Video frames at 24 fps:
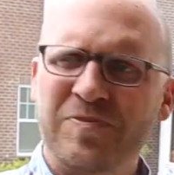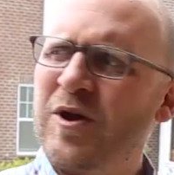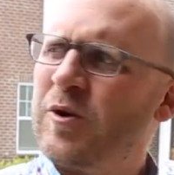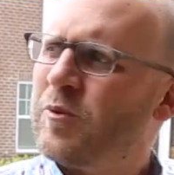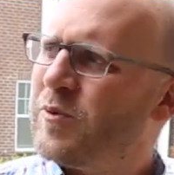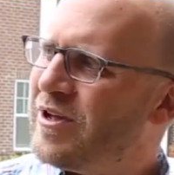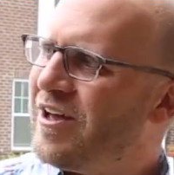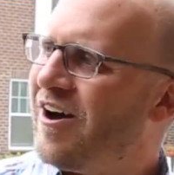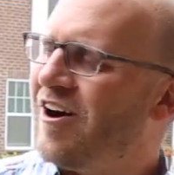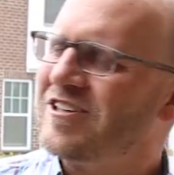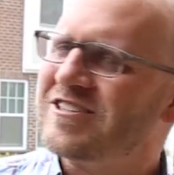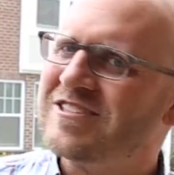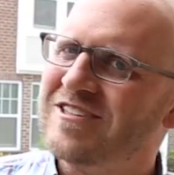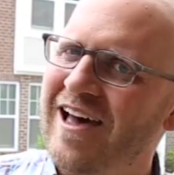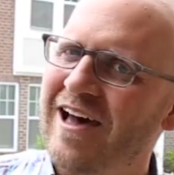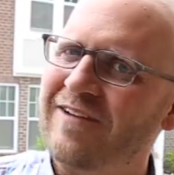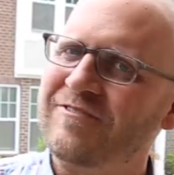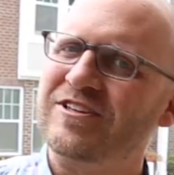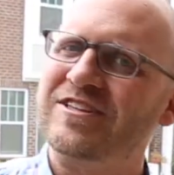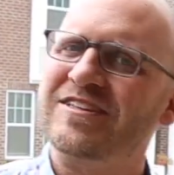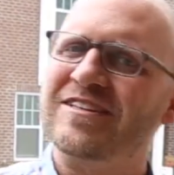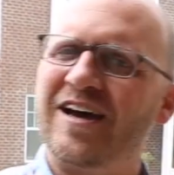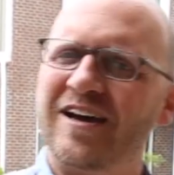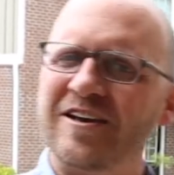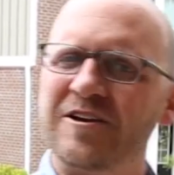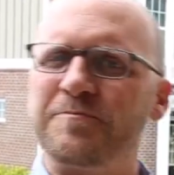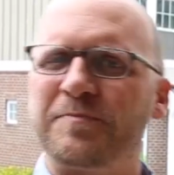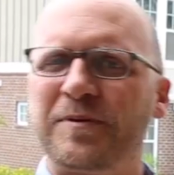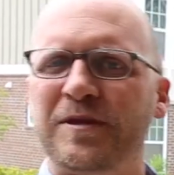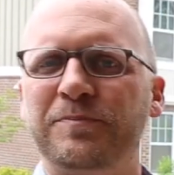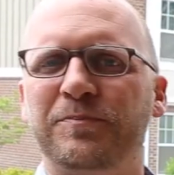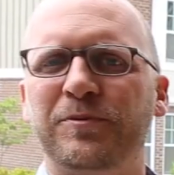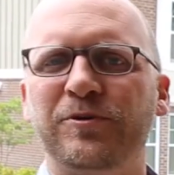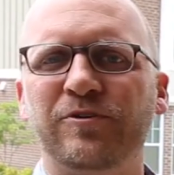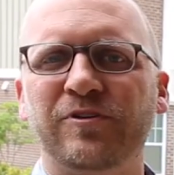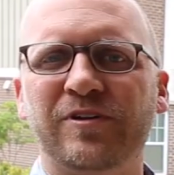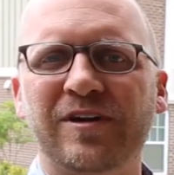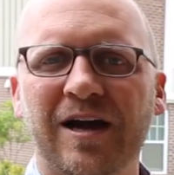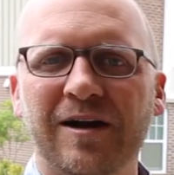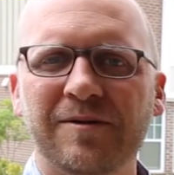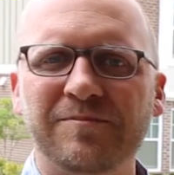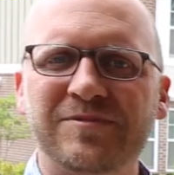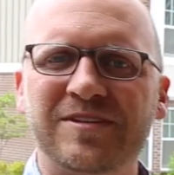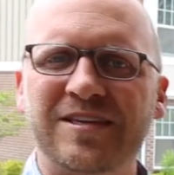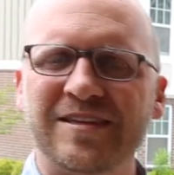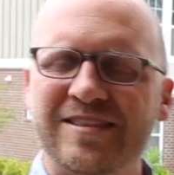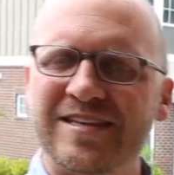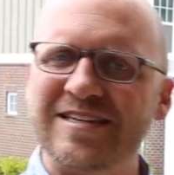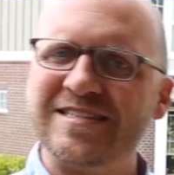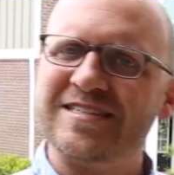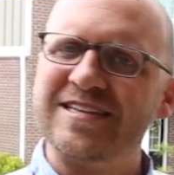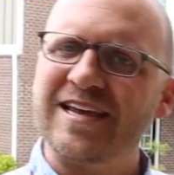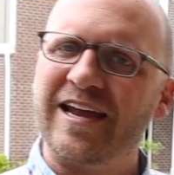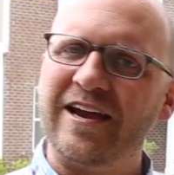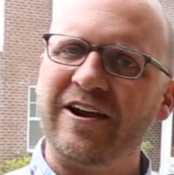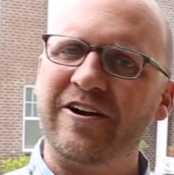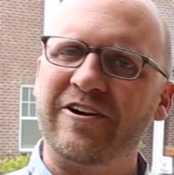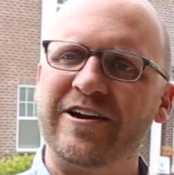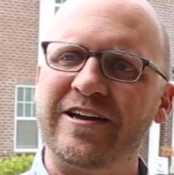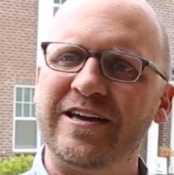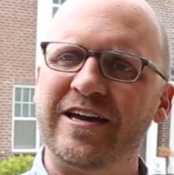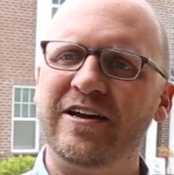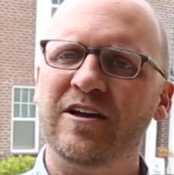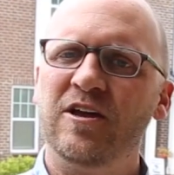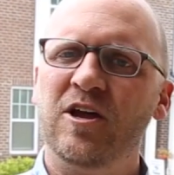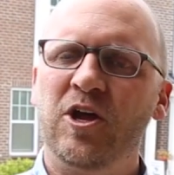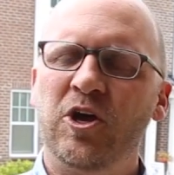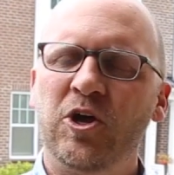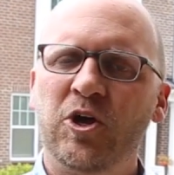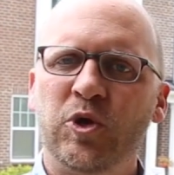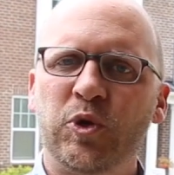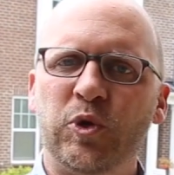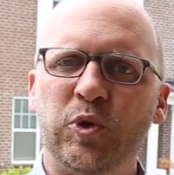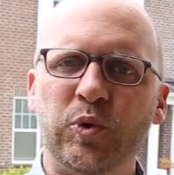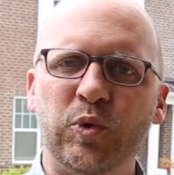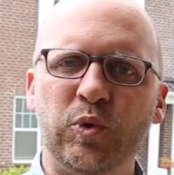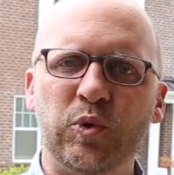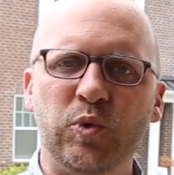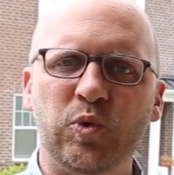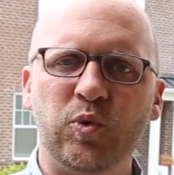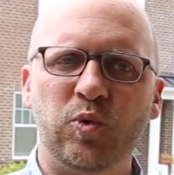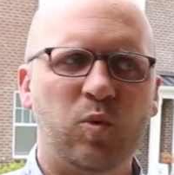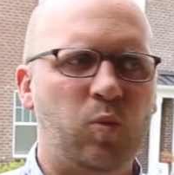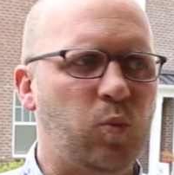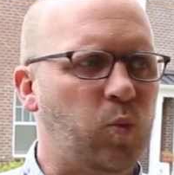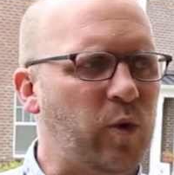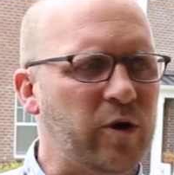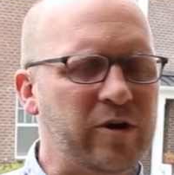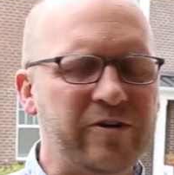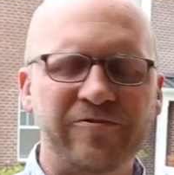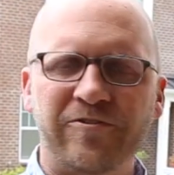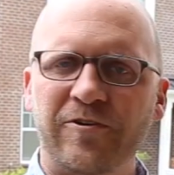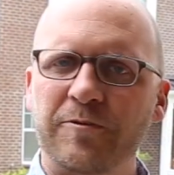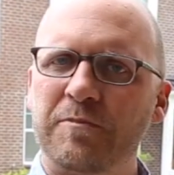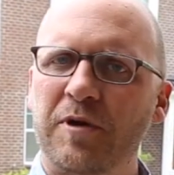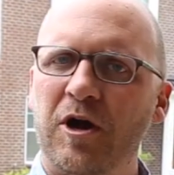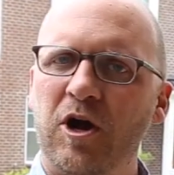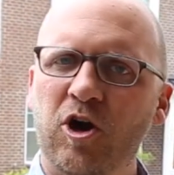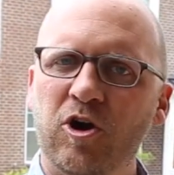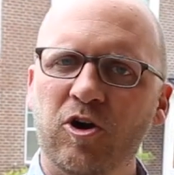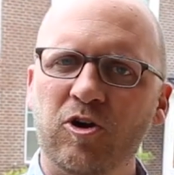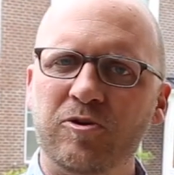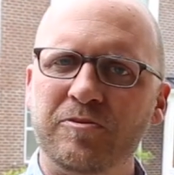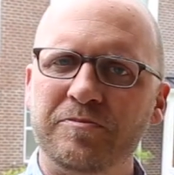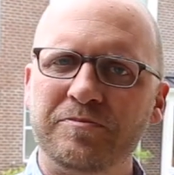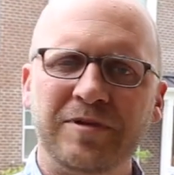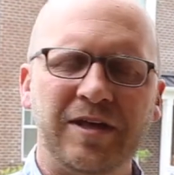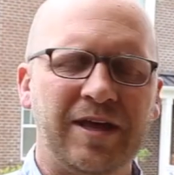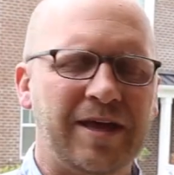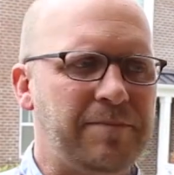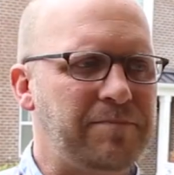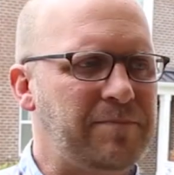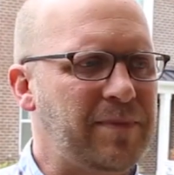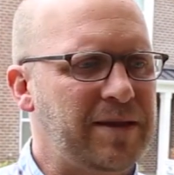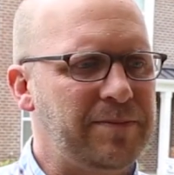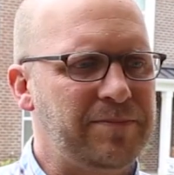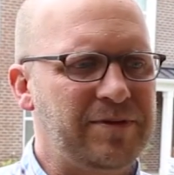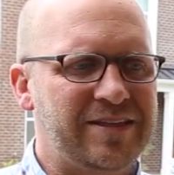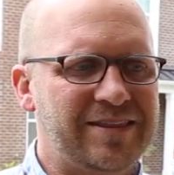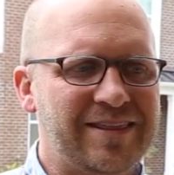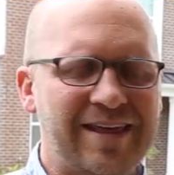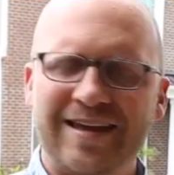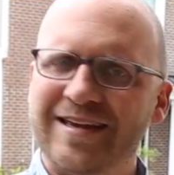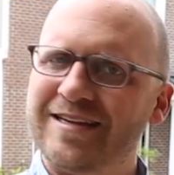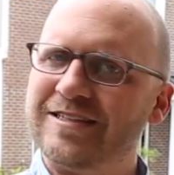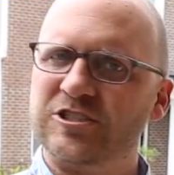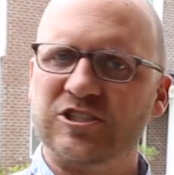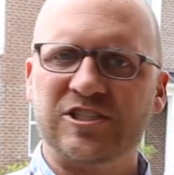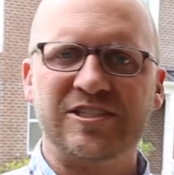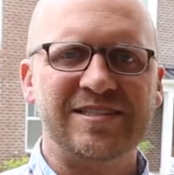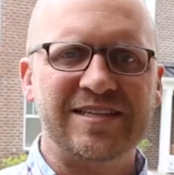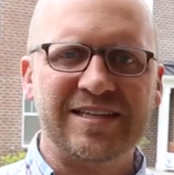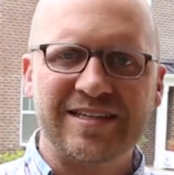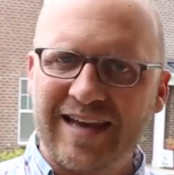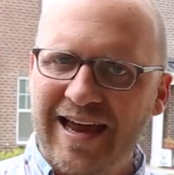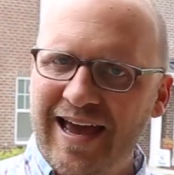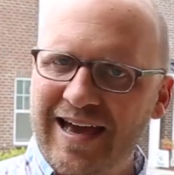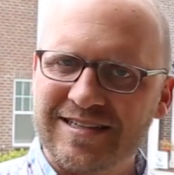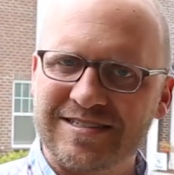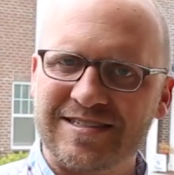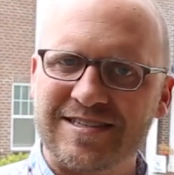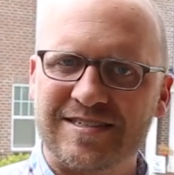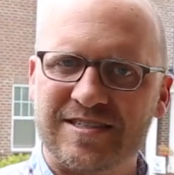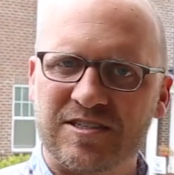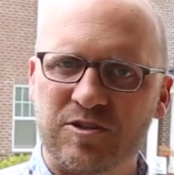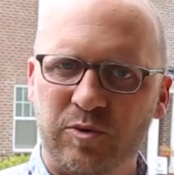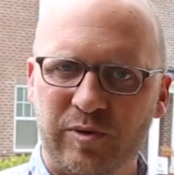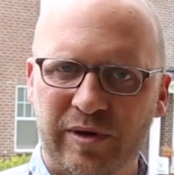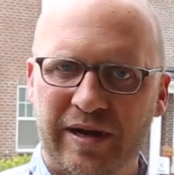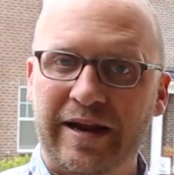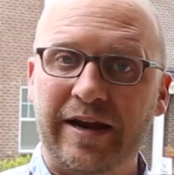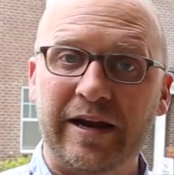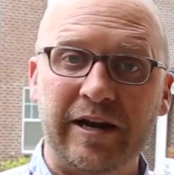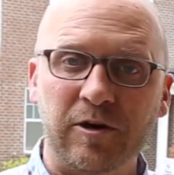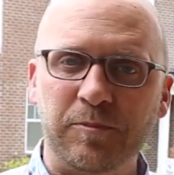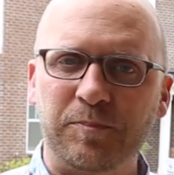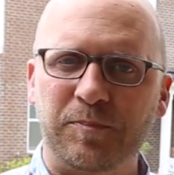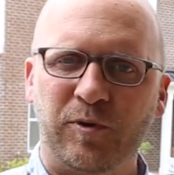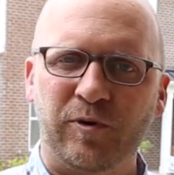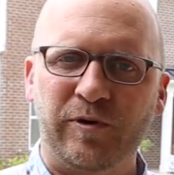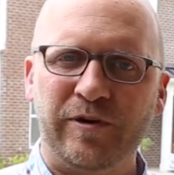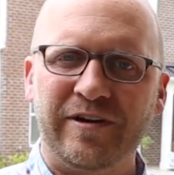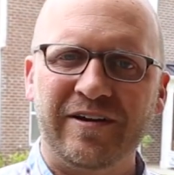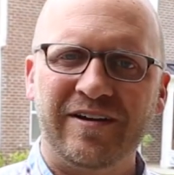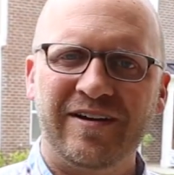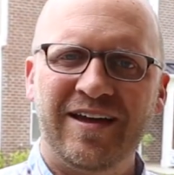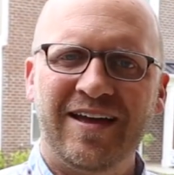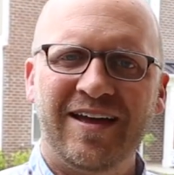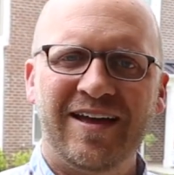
We also have a ton of people who come to this area who work from home, and maybe they just need access to an airport.